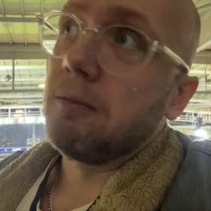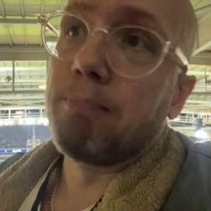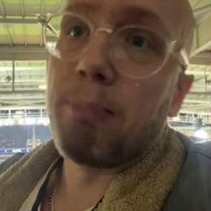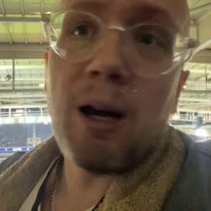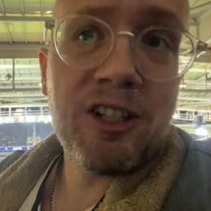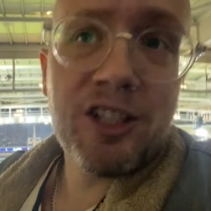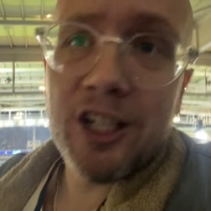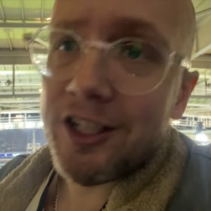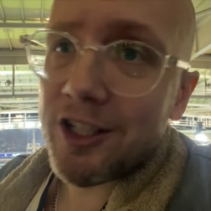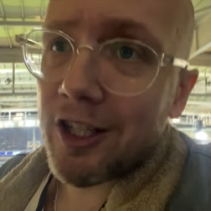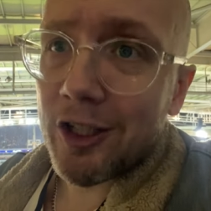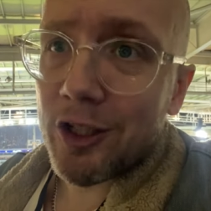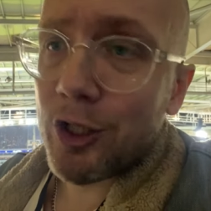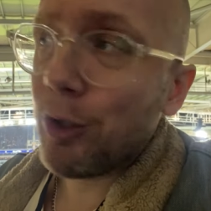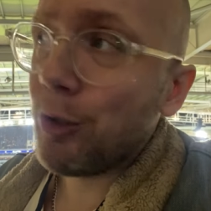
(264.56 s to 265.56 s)
budgets of
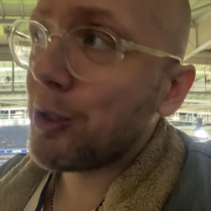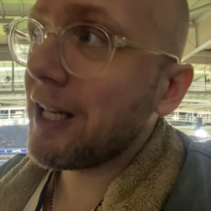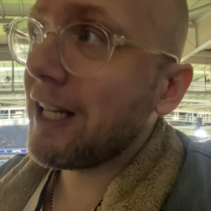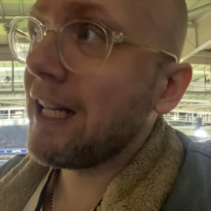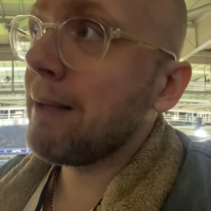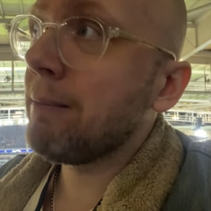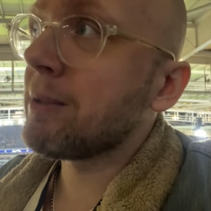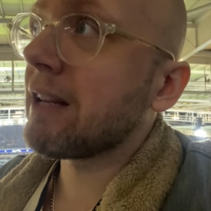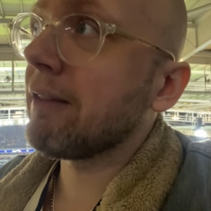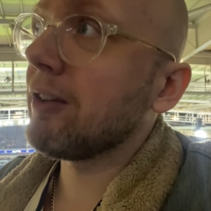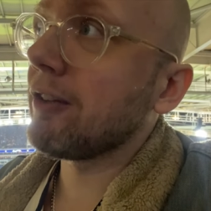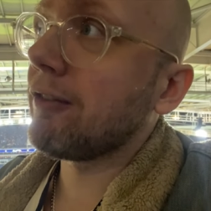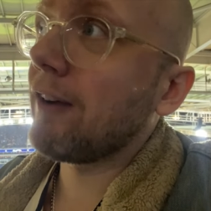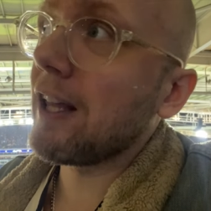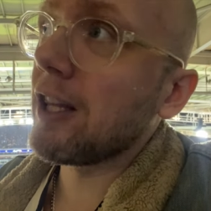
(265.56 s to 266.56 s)
the two teams, given
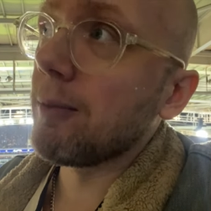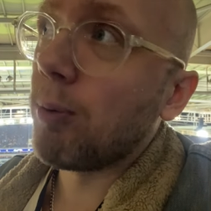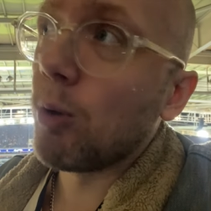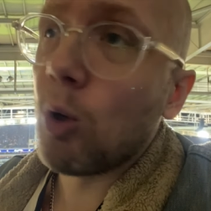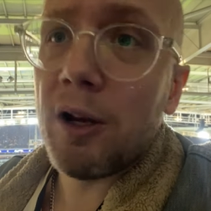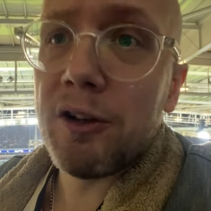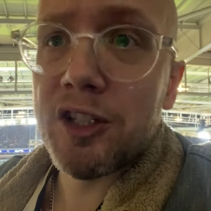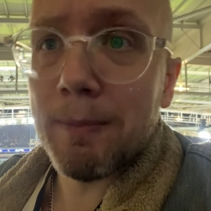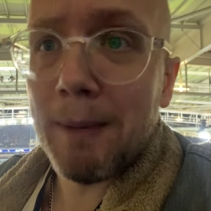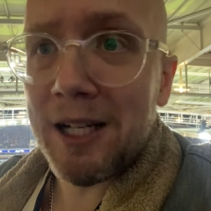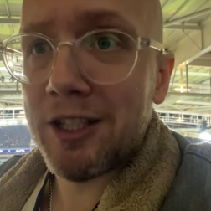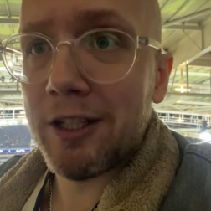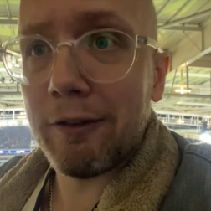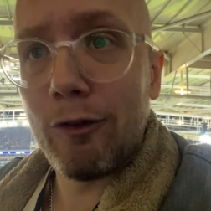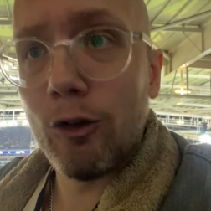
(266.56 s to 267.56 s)
the fact that Porto's
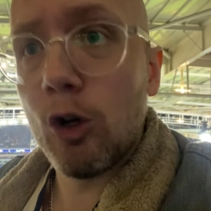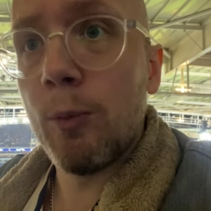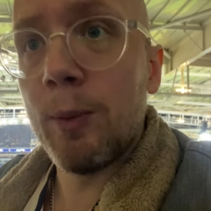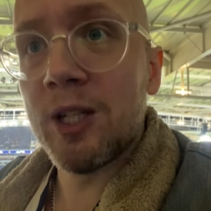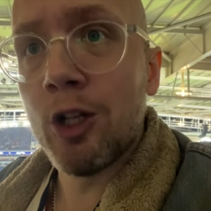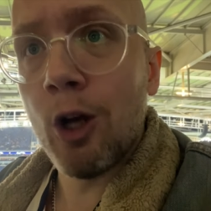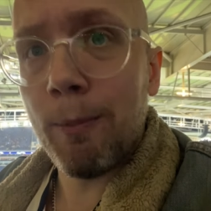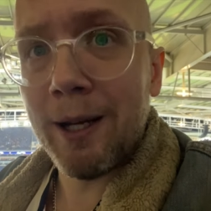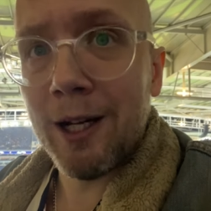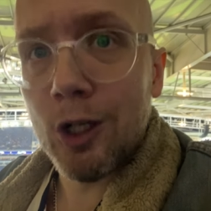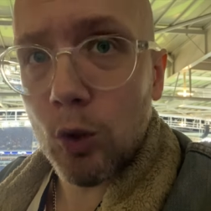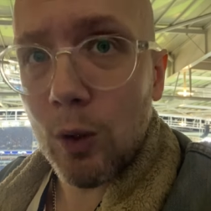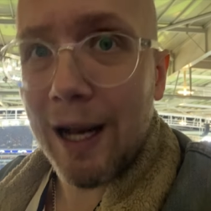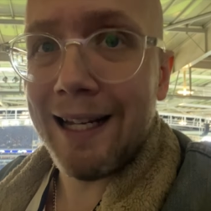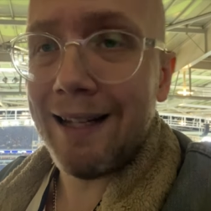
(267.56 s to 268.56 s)
domestic form has not been
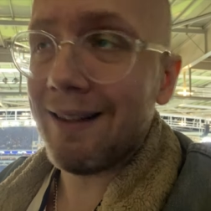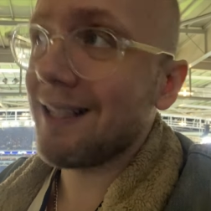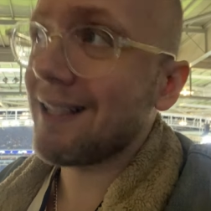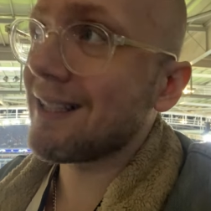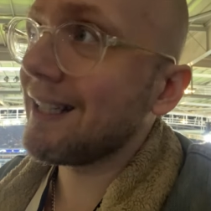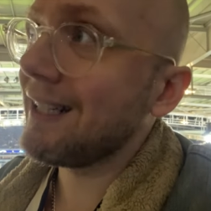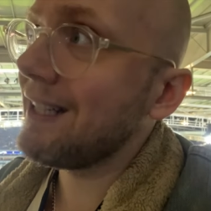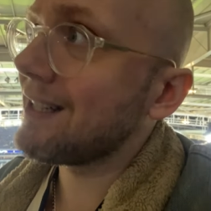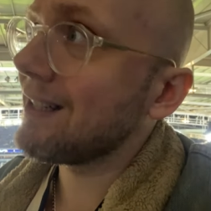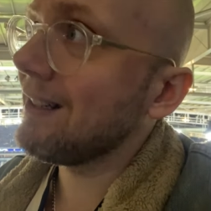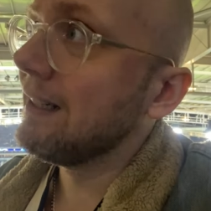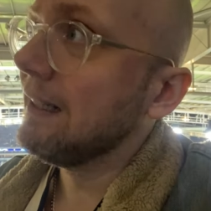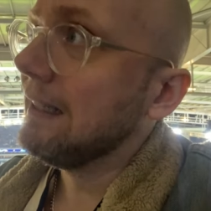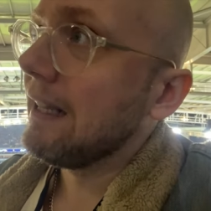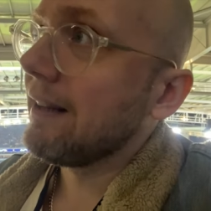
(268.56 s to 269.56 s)
great this season?
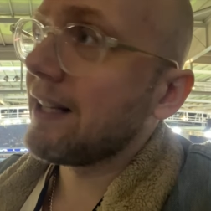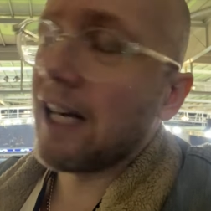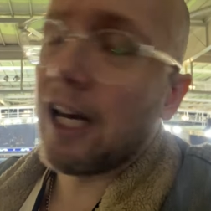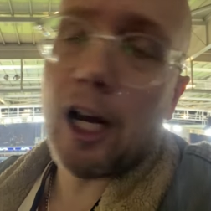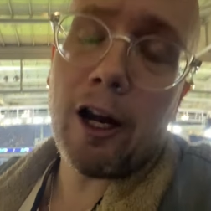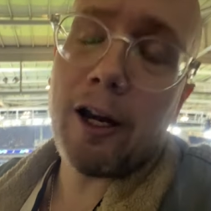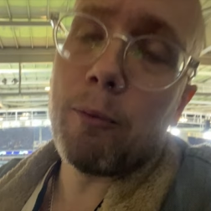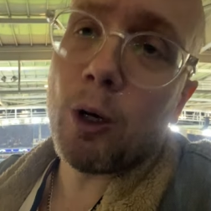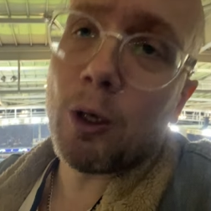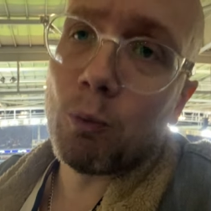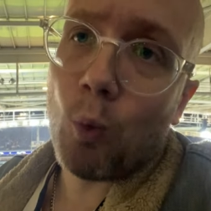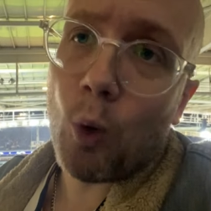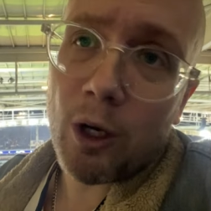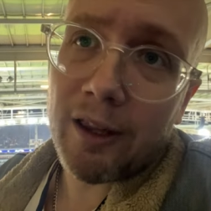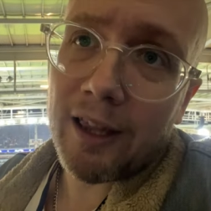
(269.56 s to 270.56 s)
I think they'd only won
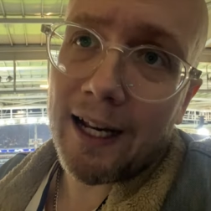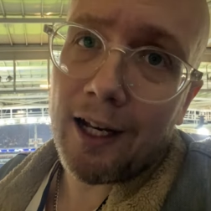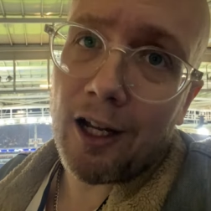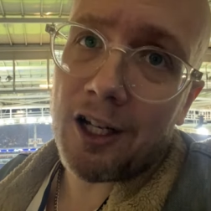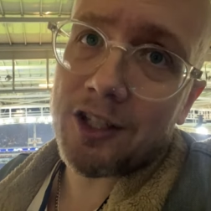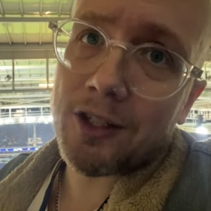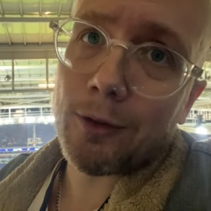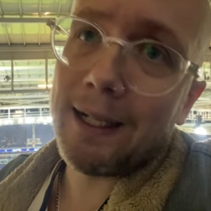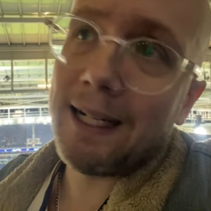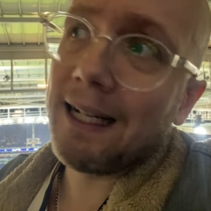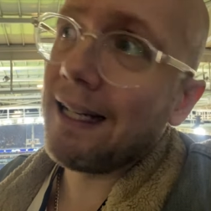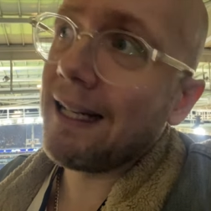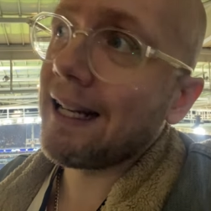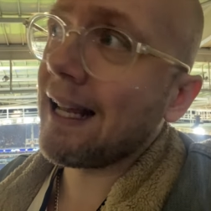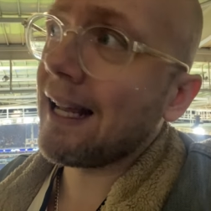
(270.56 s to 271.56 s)
one of their last 3
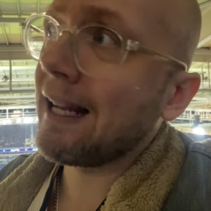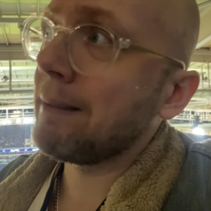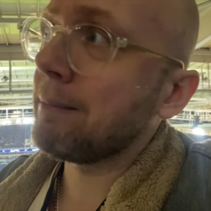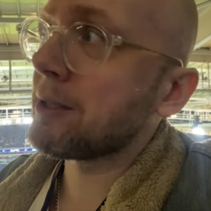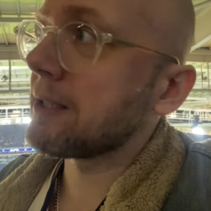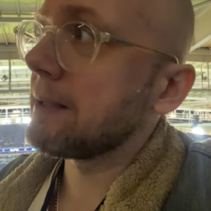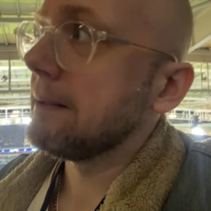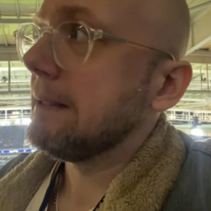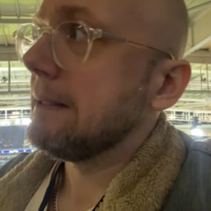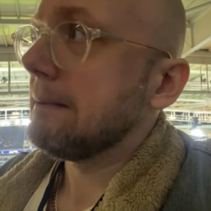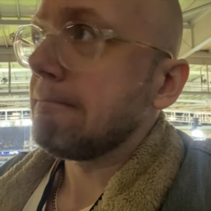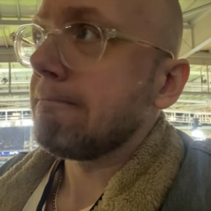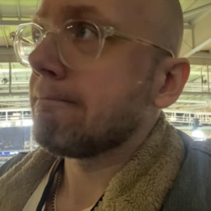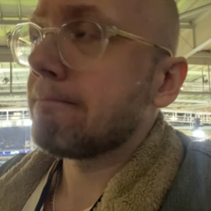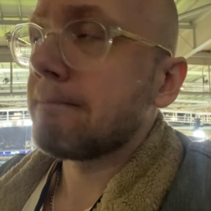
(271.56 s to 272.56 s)
league games.
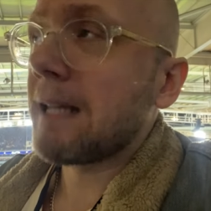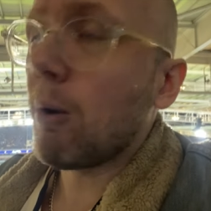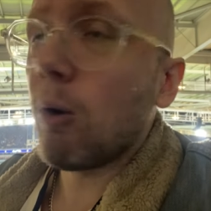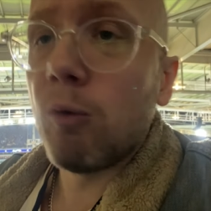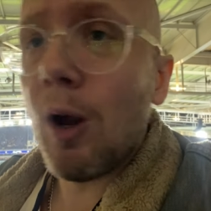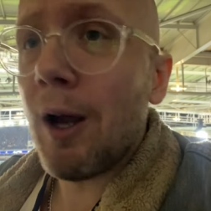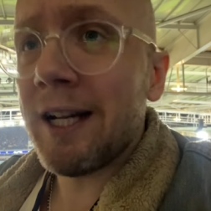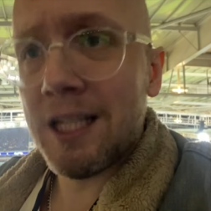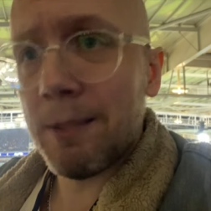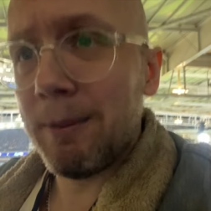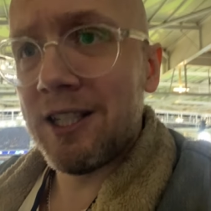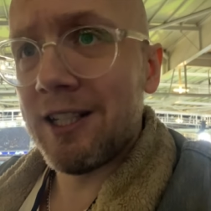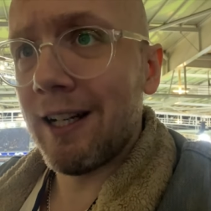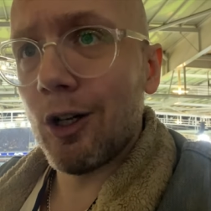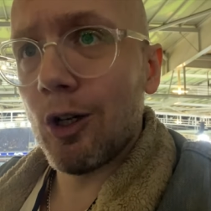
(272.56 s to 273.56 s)
They were right to be
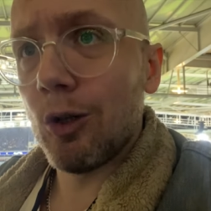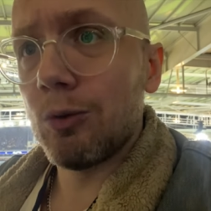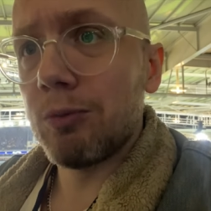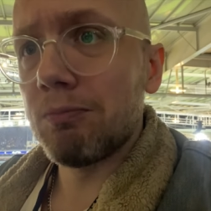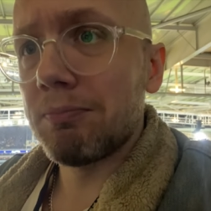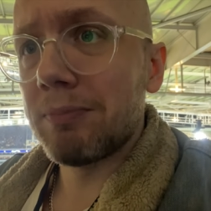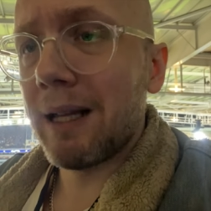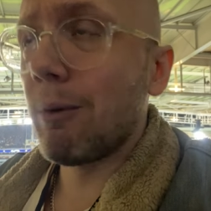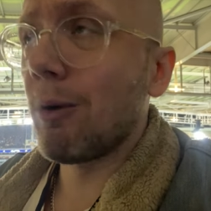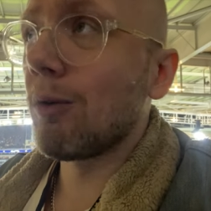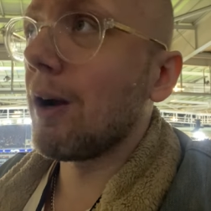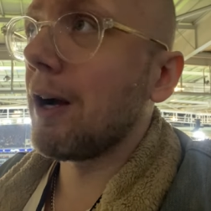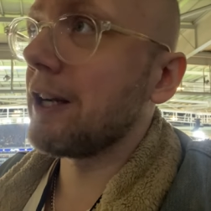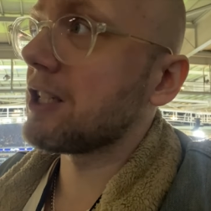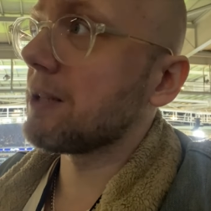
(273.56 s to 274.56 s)
cynical. They were
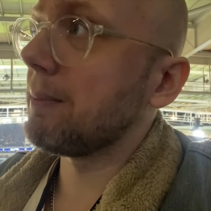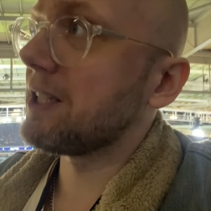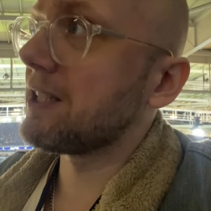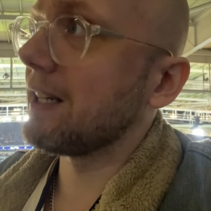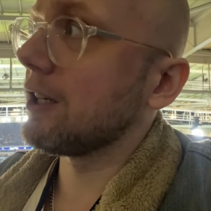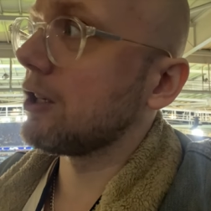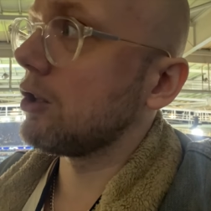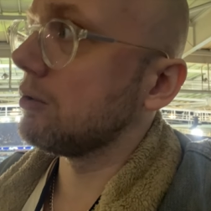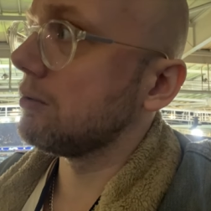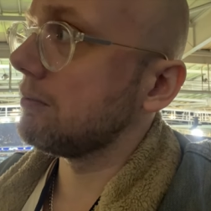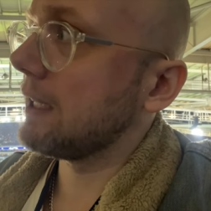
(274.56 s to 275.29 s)
right to be cynical.